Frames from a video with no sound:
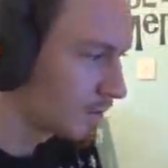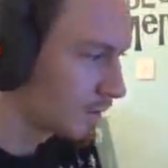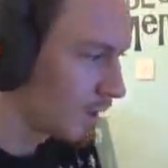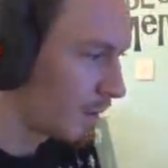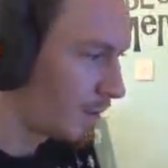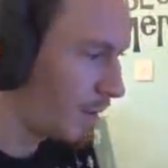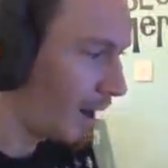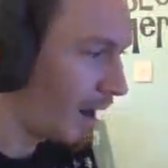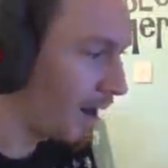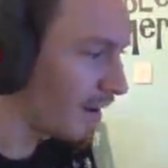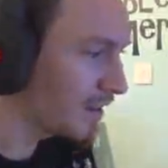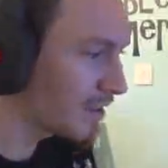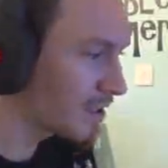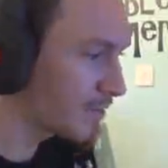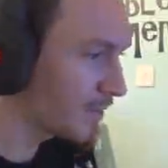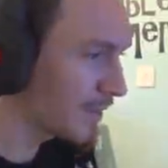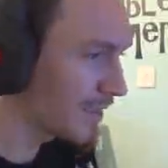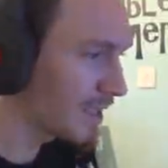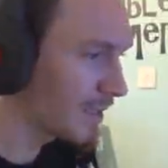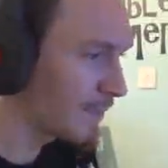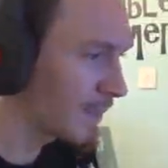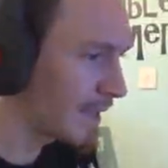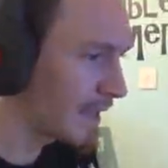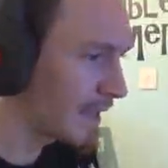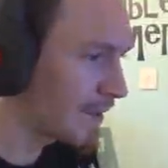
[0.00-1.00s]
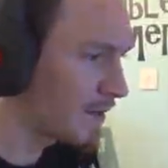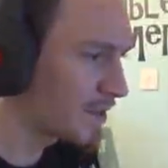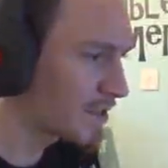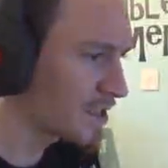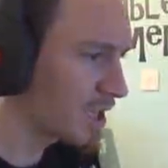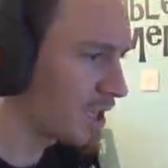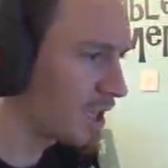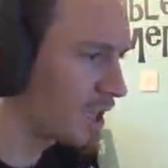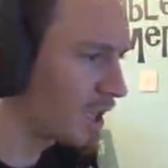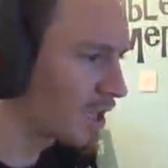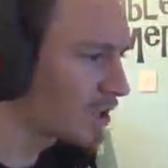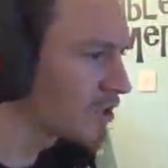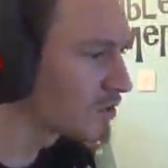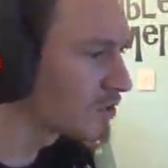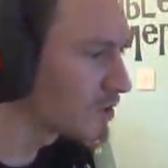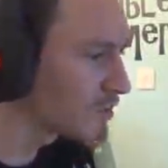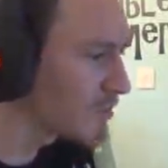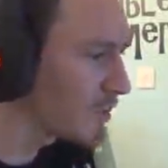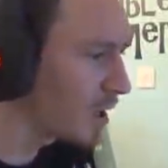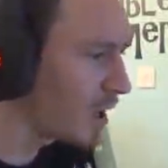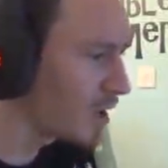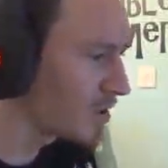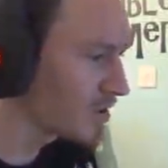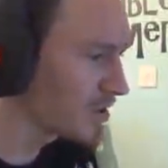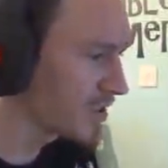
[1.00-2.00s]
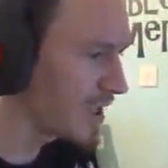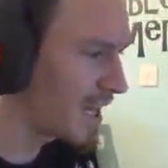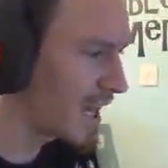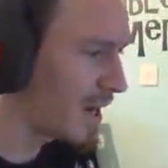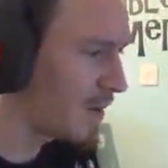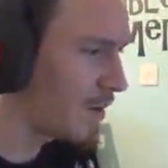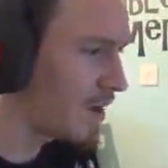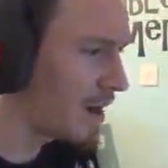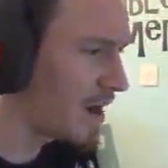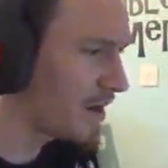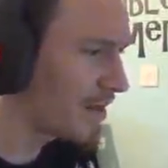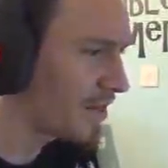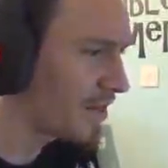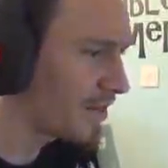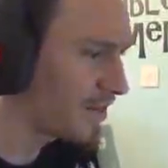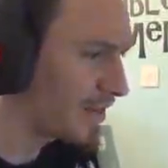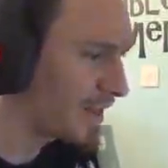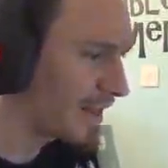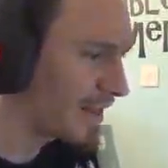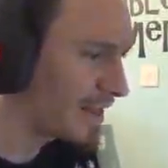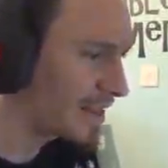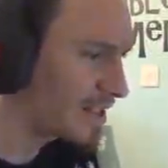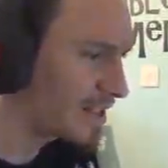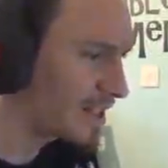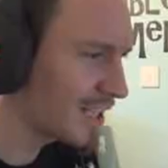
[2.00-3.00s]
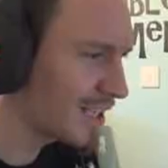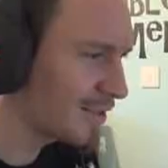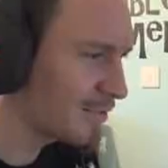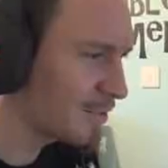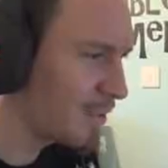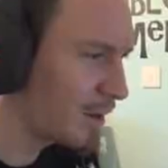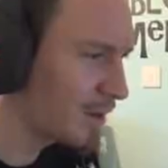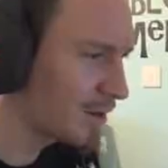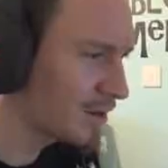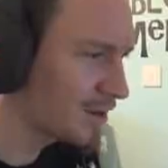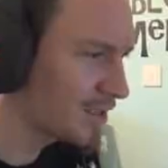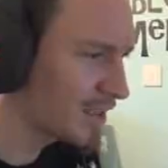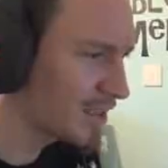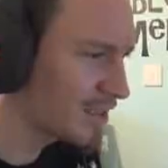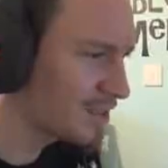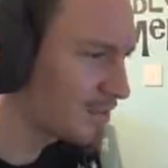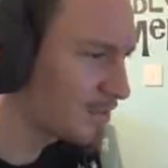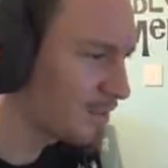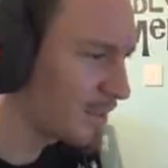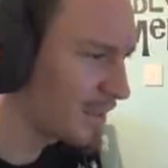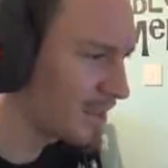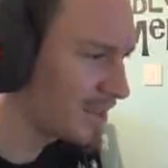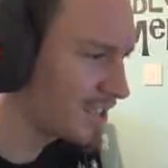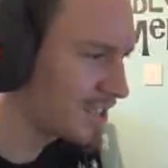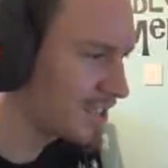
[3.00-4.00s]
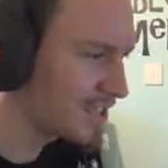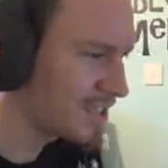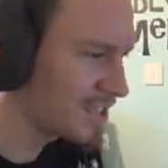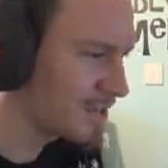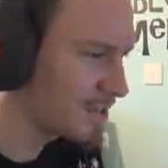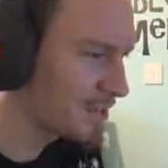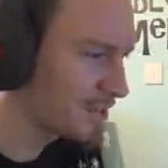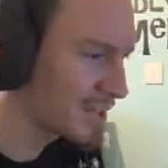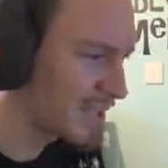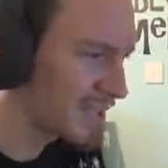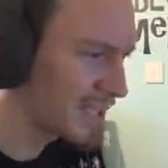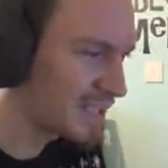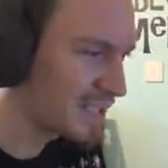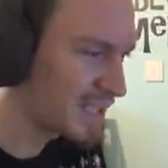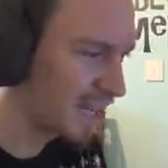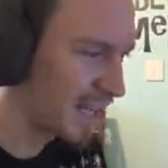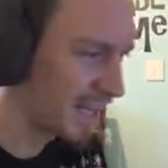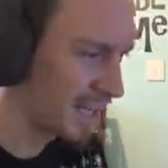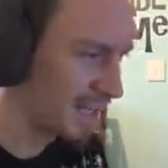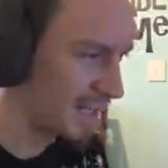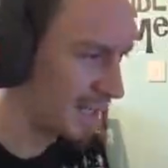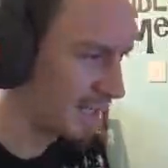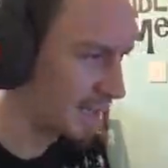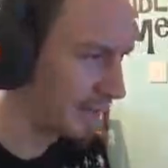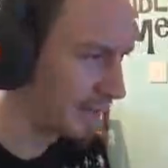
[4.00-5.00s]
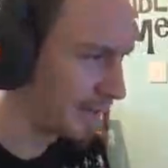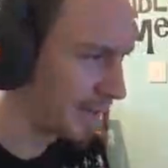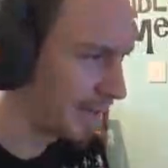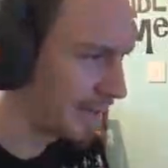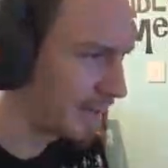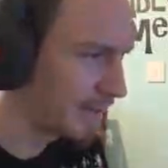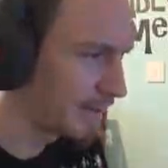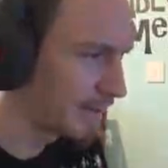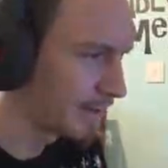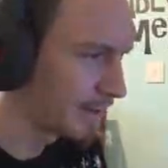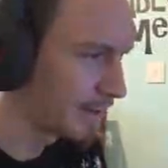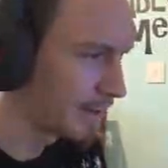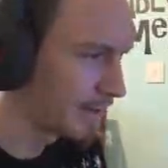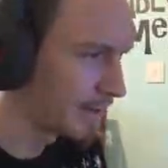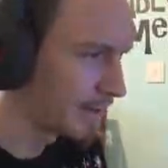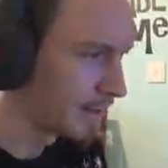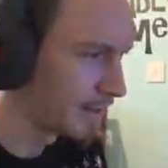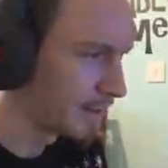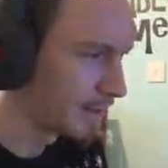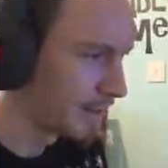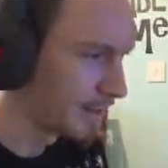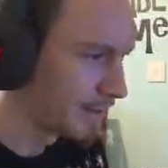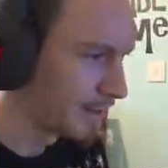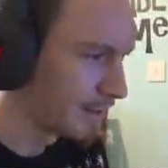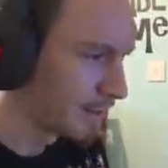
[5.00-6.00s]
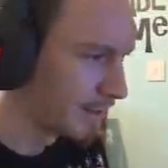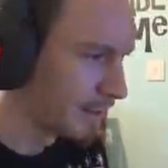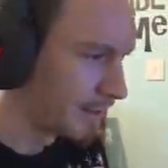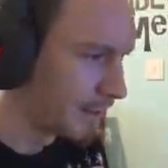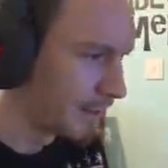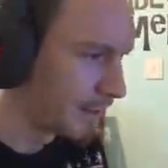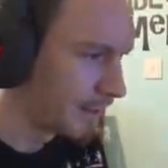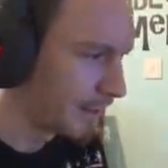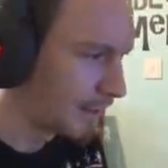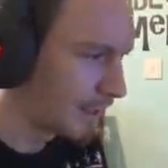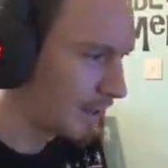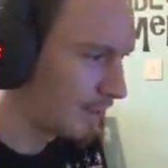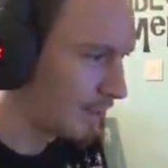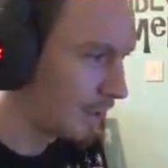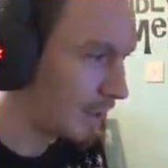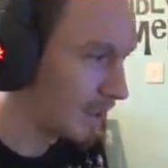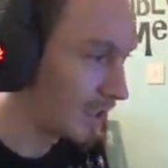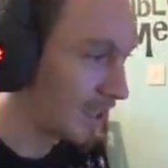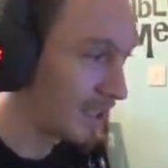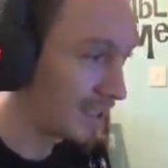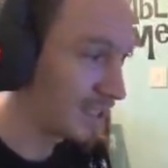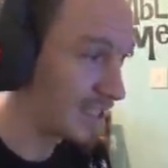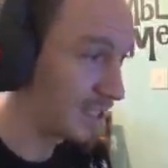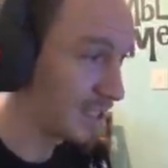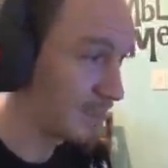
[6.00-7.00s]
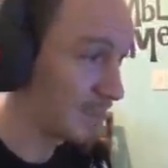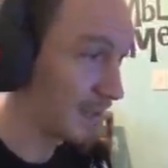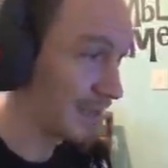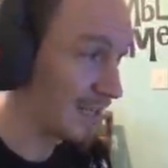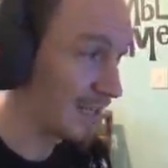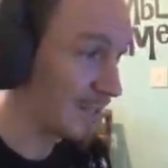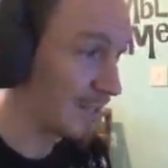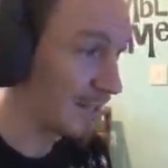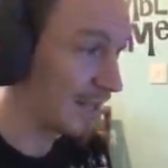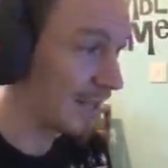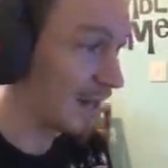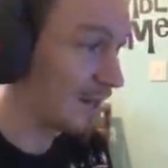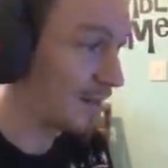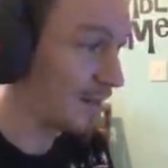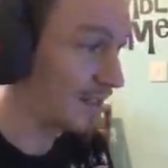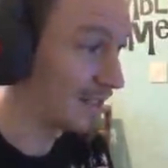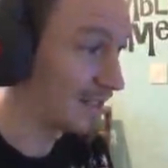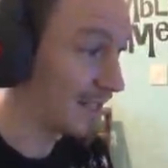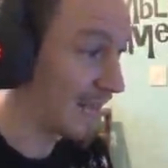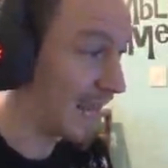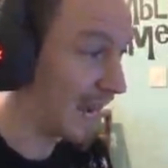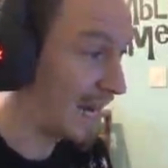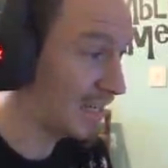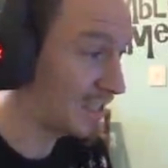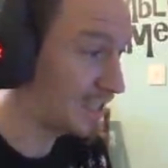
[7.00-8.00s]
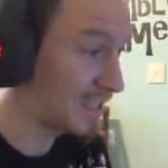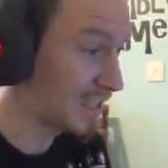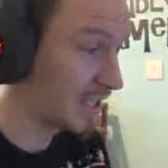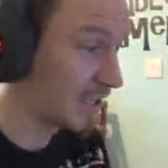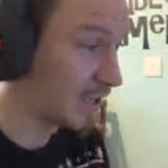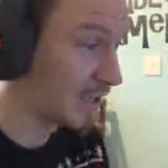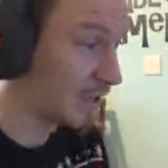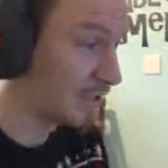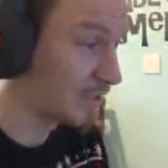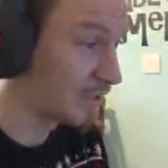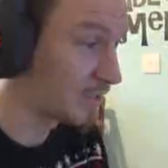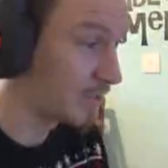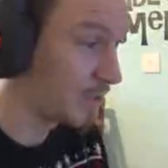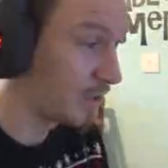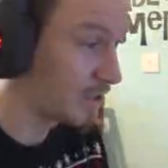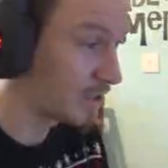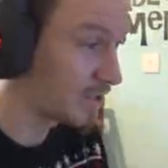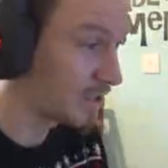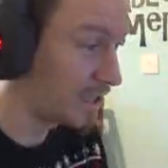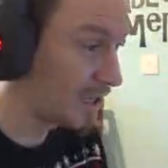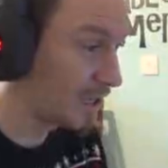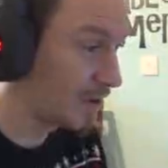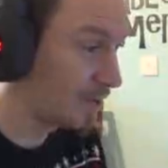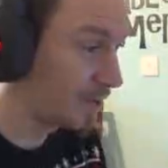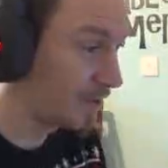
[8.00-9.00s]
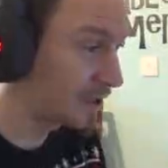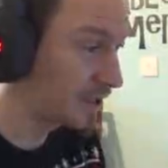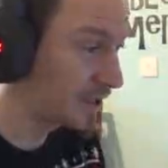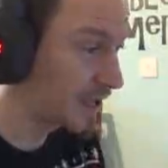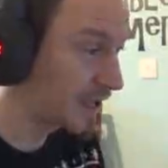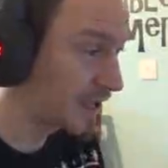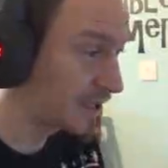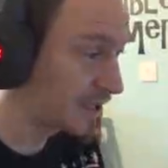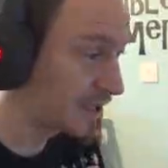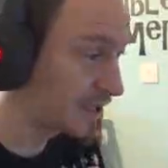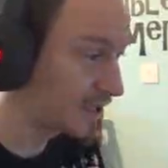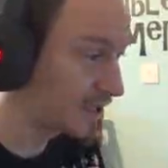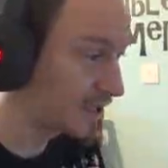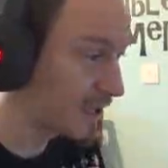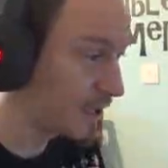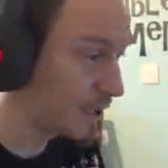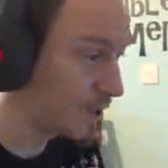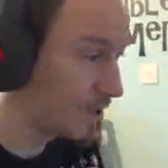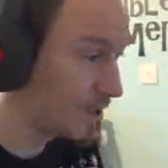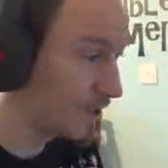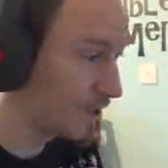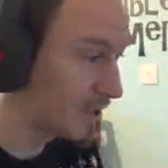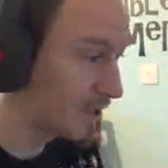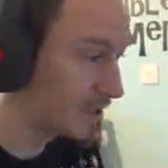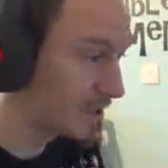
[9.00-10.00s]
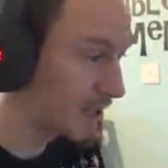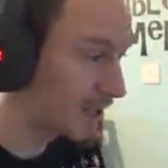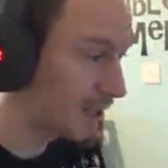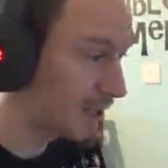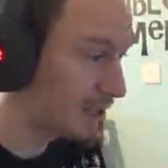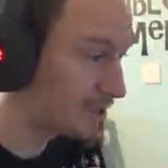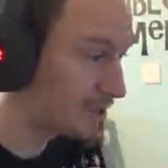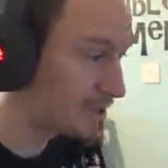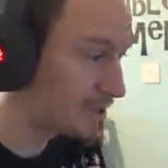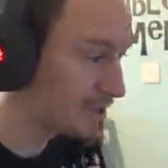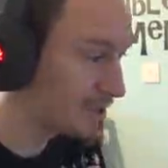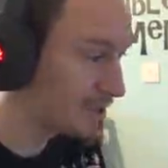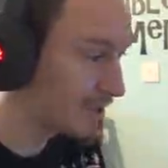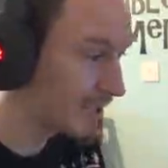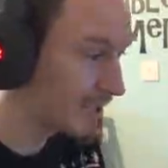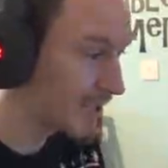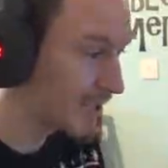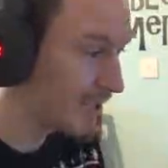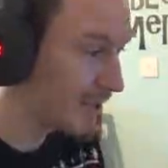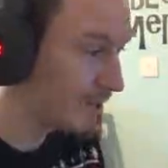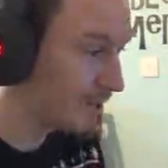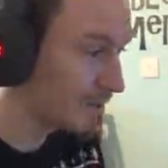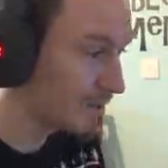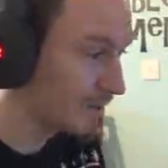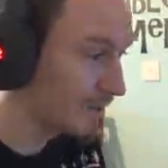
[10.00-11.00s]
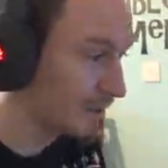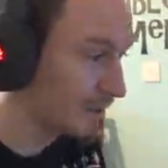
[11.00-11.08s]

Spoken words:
Apparently the speed limit here is 100 miles an hour. I think Steve Pontin's missed some detailing there. Unless the speed limit there is actually 100 miles an hour, in which case let's open the taps and see how